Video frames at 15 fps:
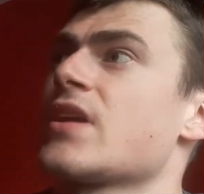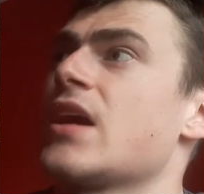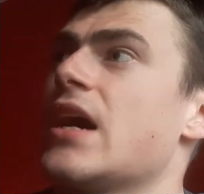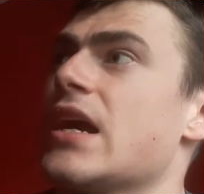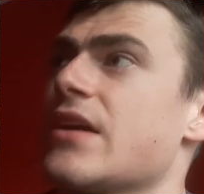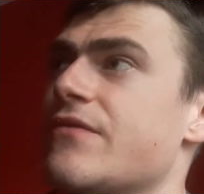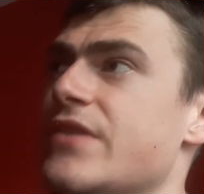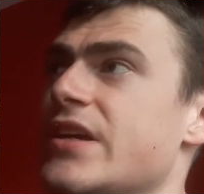
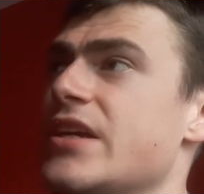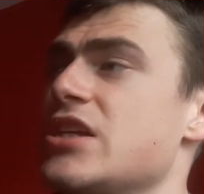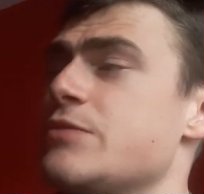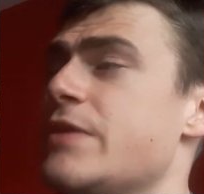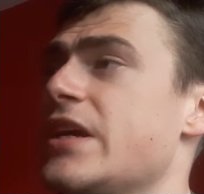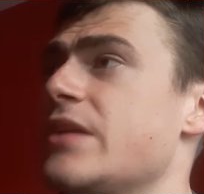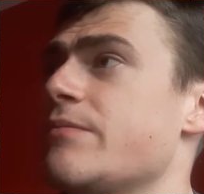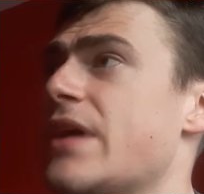And I think he's
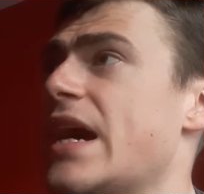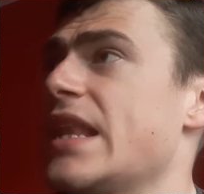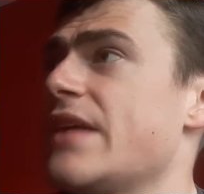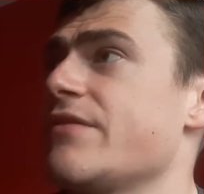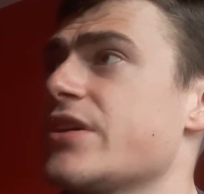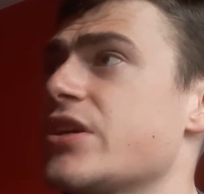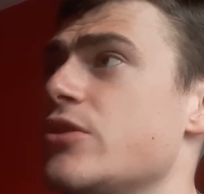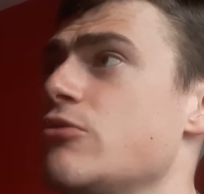been in Bayer
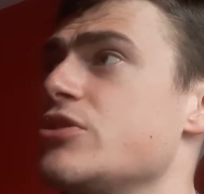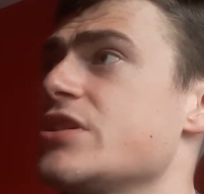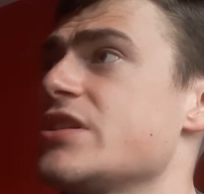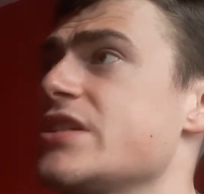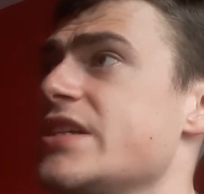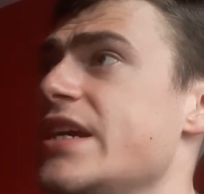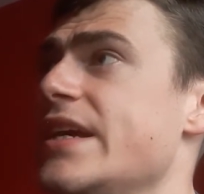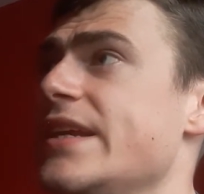Leverkusen's
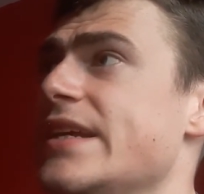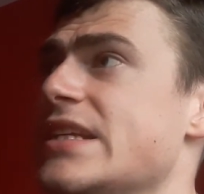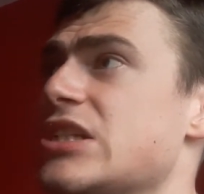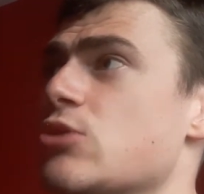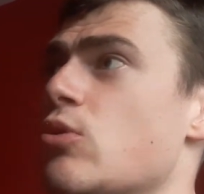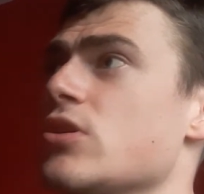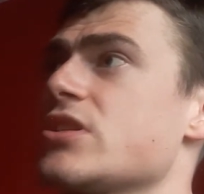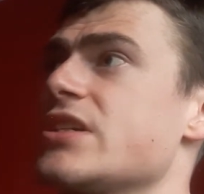senior
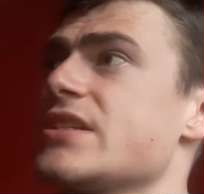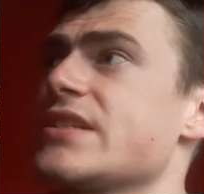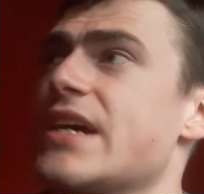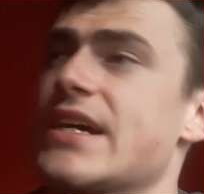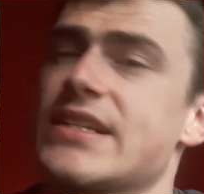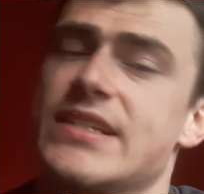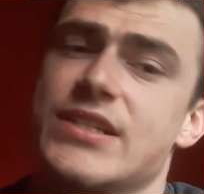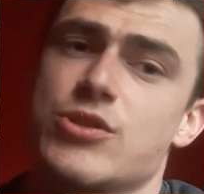squad since
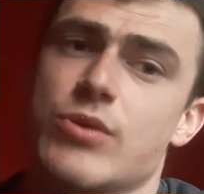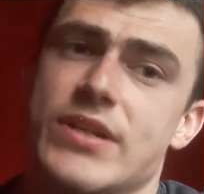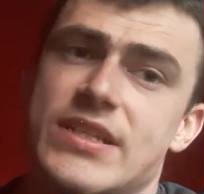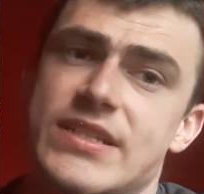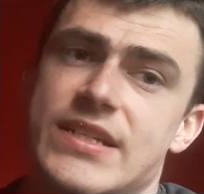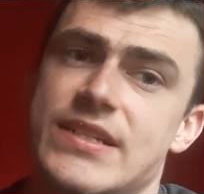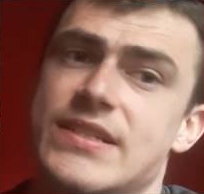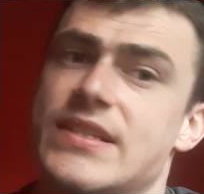like, is it
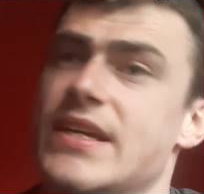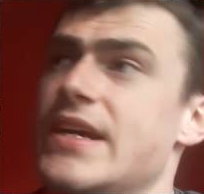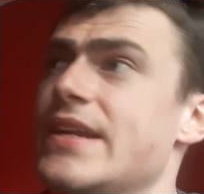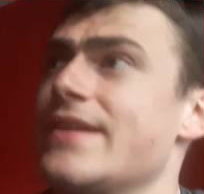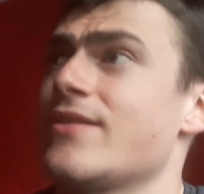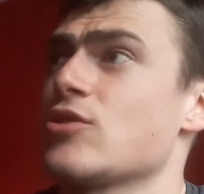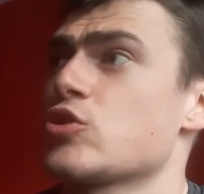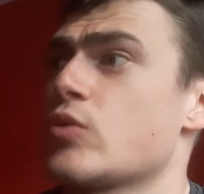2016
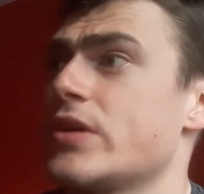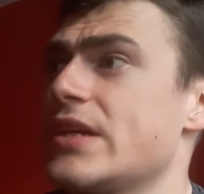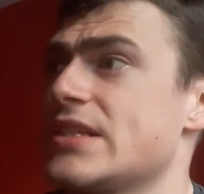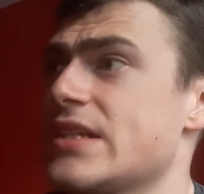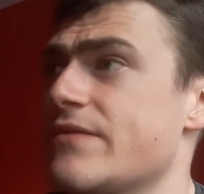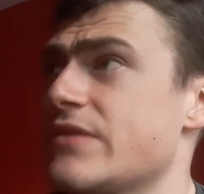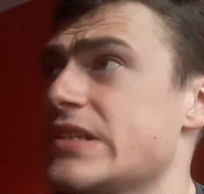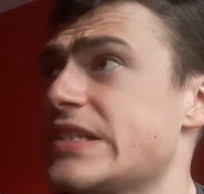or
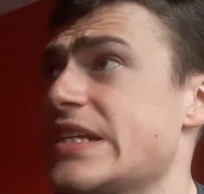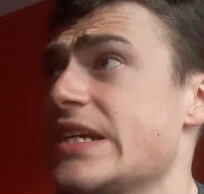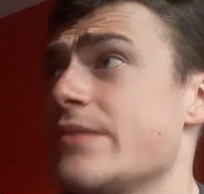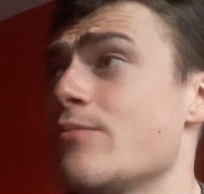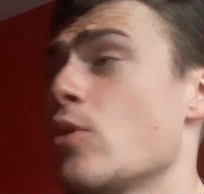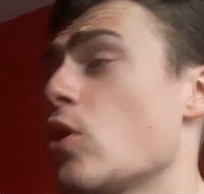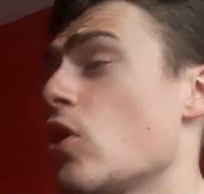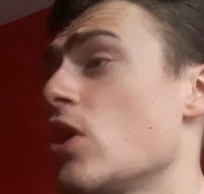2017?
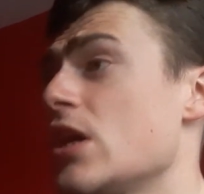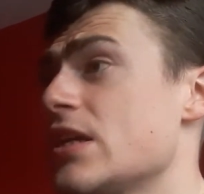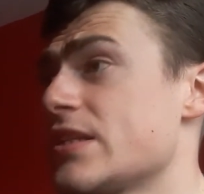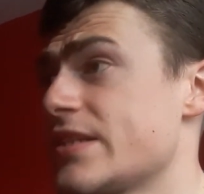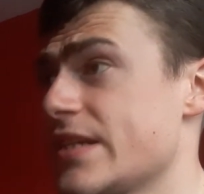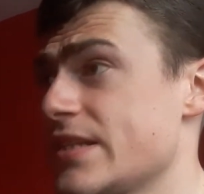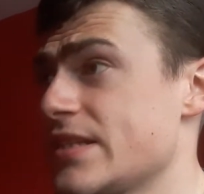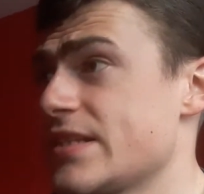But
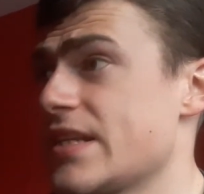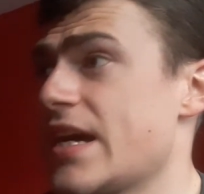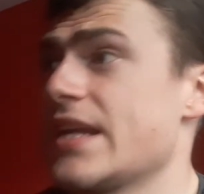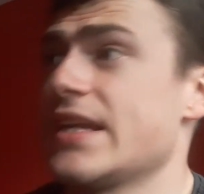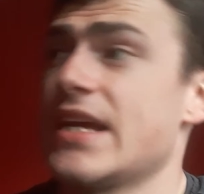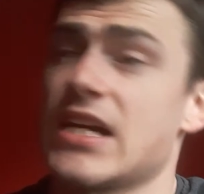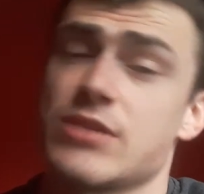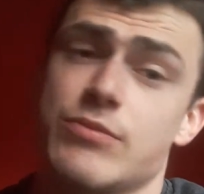since
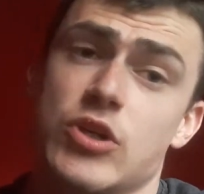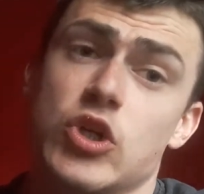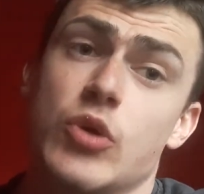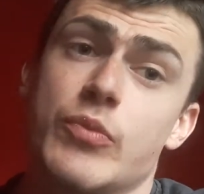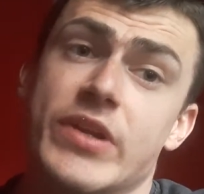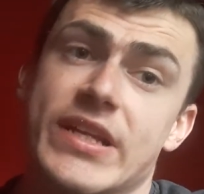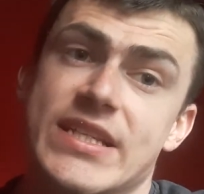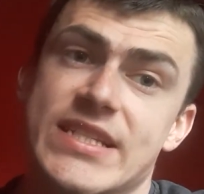then, he has
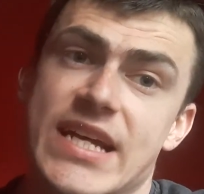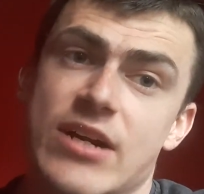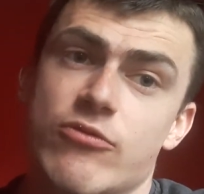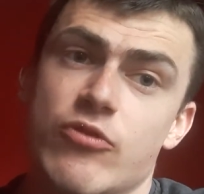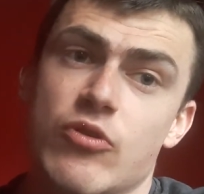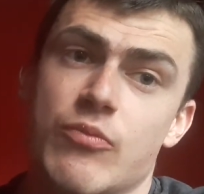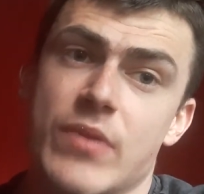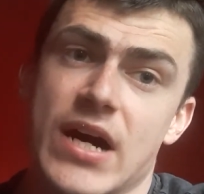become an
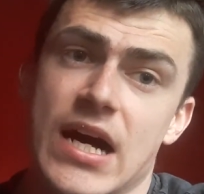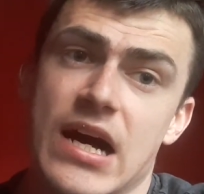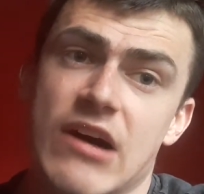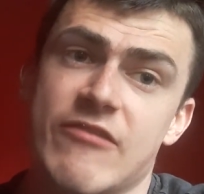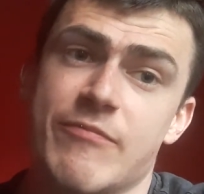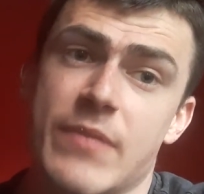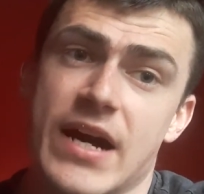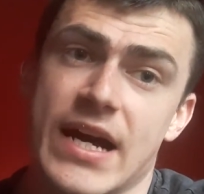integral part
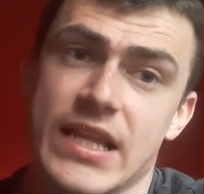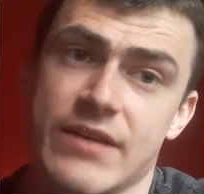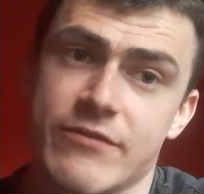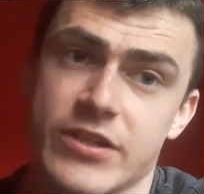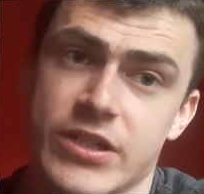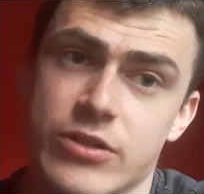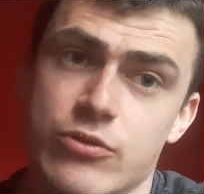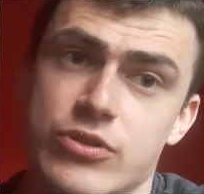of Bayer
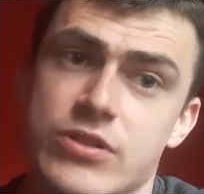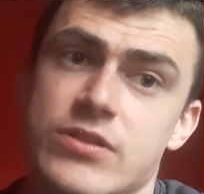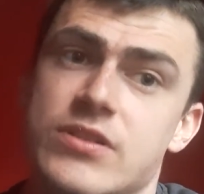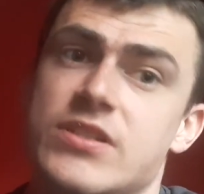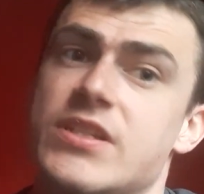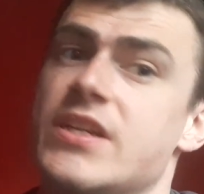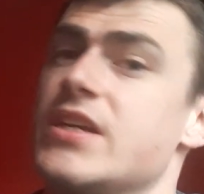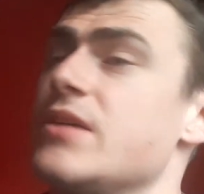
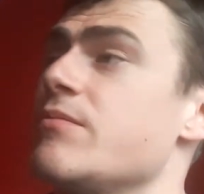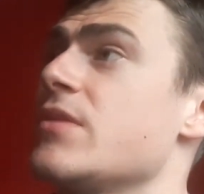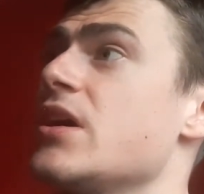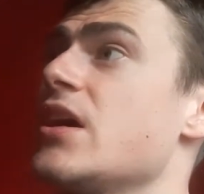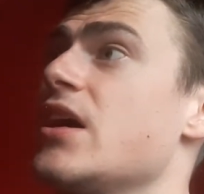Leverkusen's team.